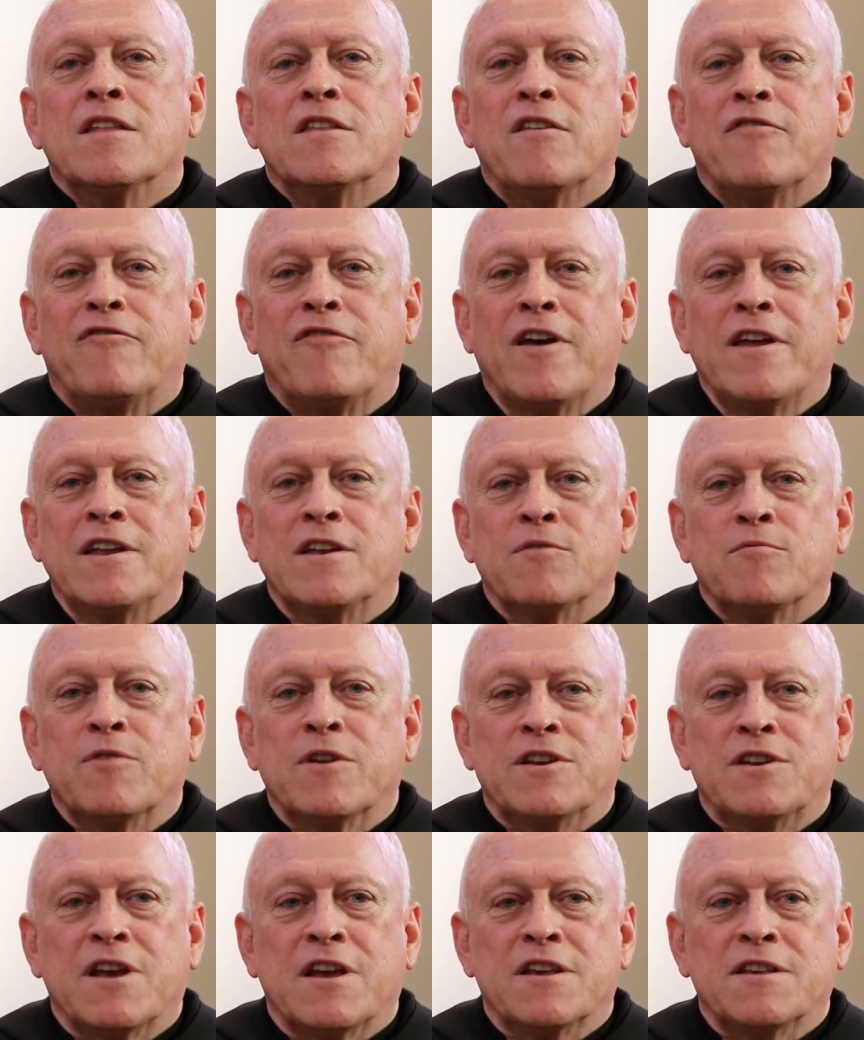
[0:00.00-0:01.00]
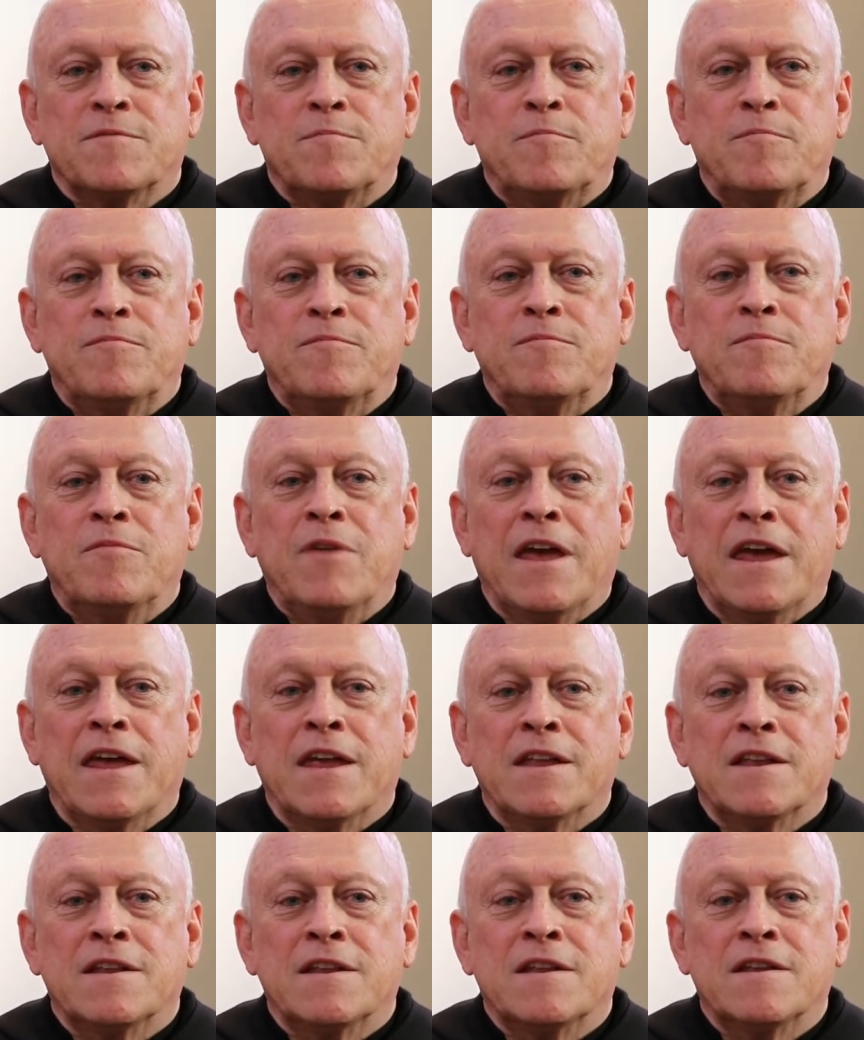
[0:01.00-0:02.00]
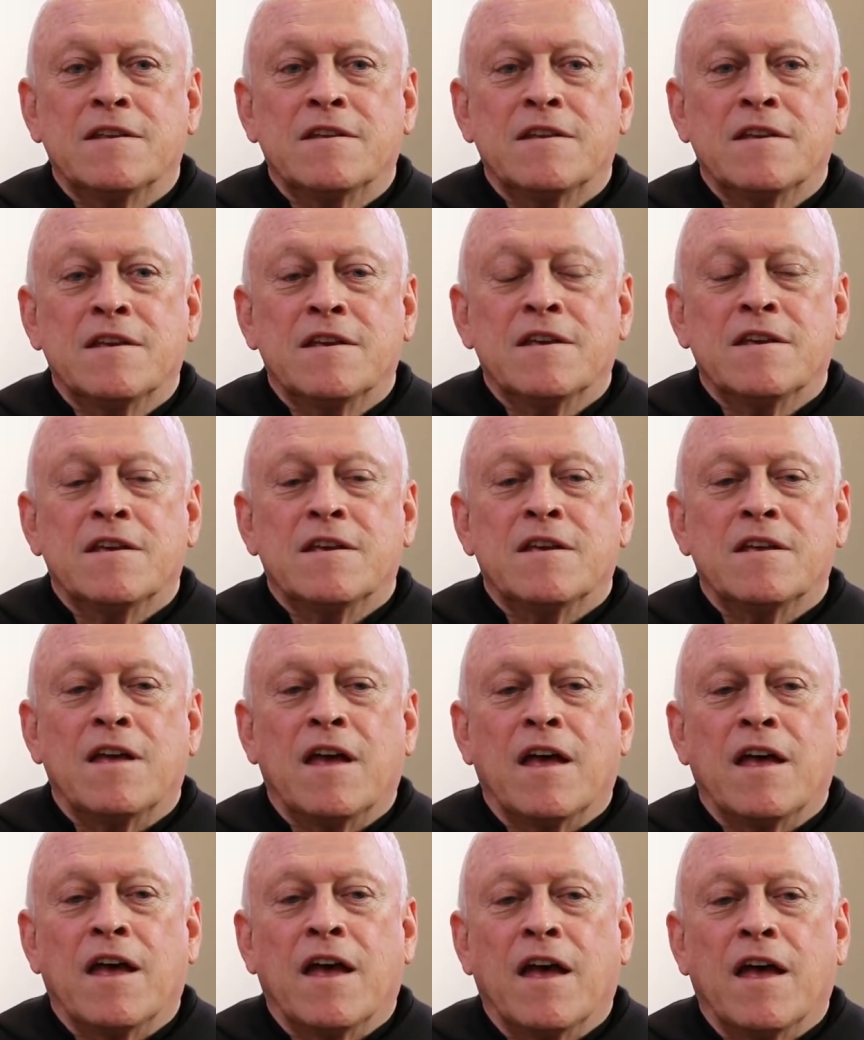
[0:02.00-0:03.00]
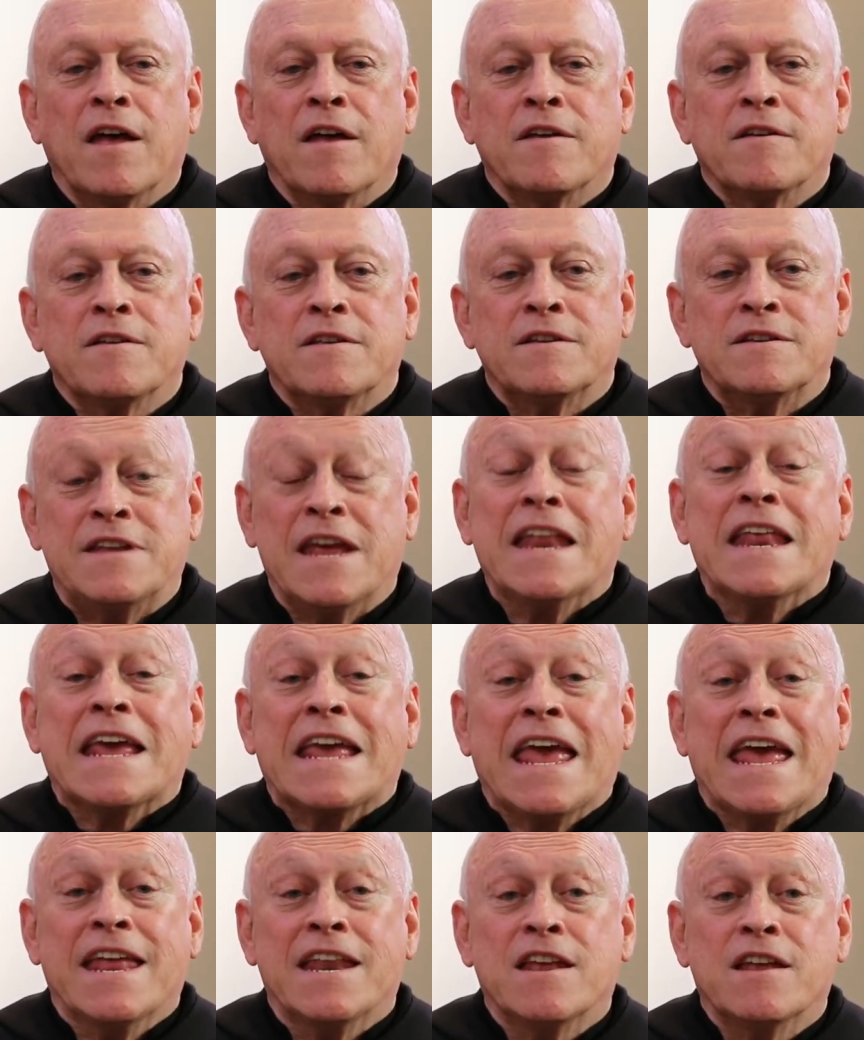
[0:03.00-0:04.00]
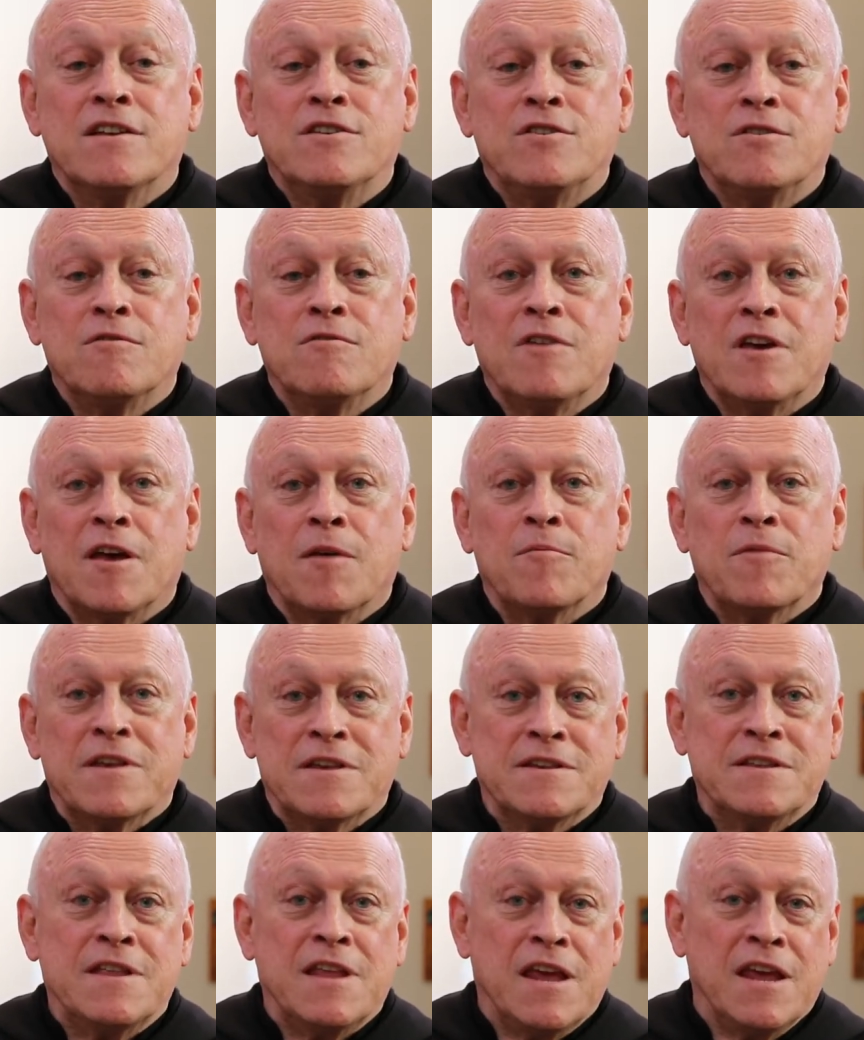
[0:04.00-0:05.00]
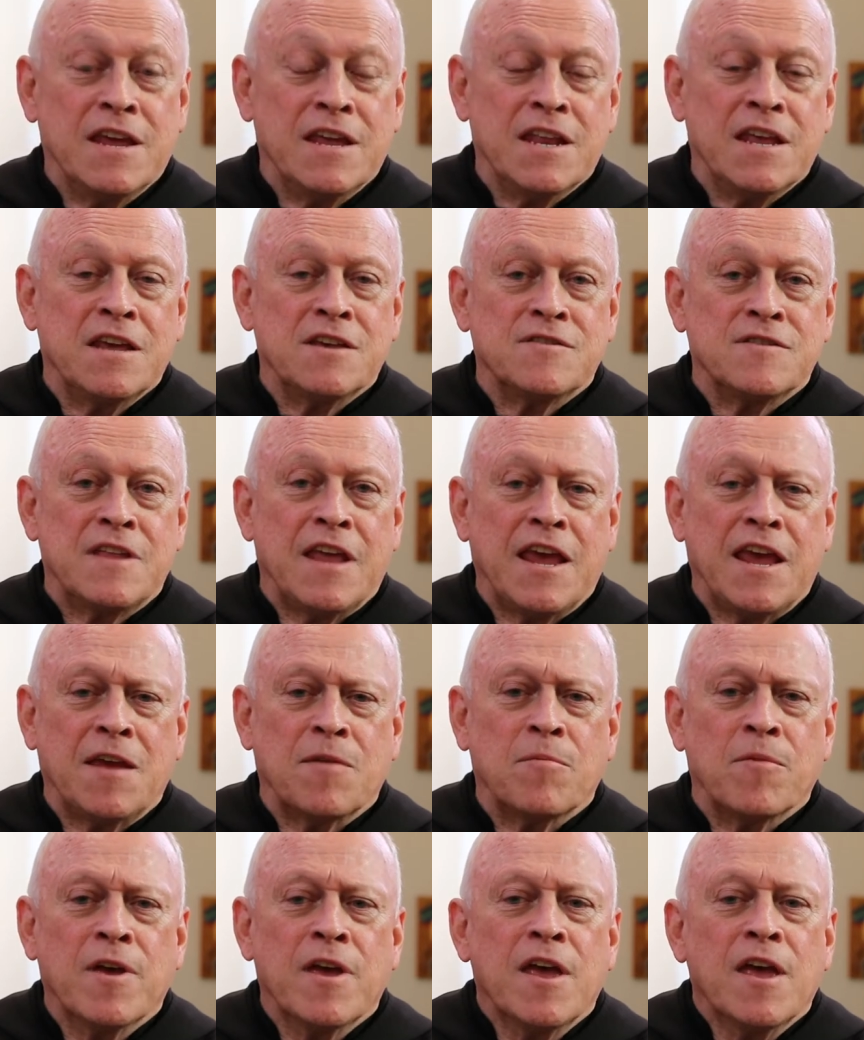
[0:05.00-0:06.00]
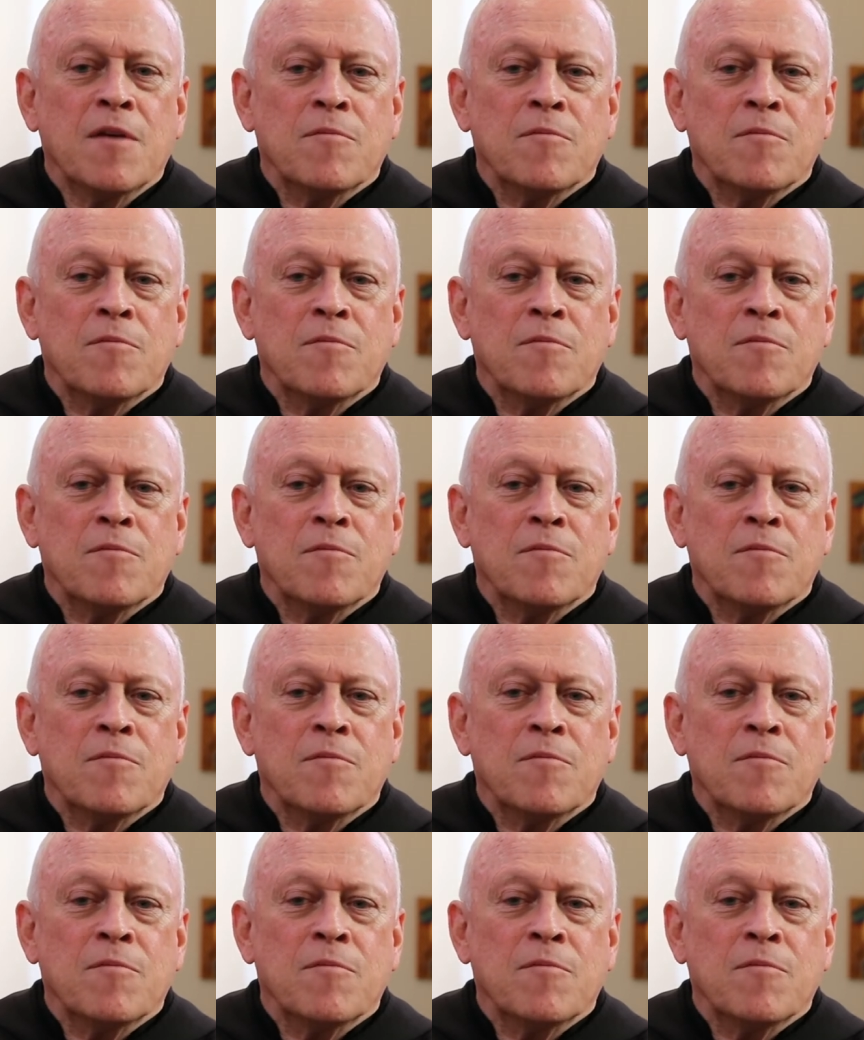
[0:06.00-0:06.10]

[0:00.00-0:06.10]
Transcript: the fund, which has been uh, dedicated to him is in his name.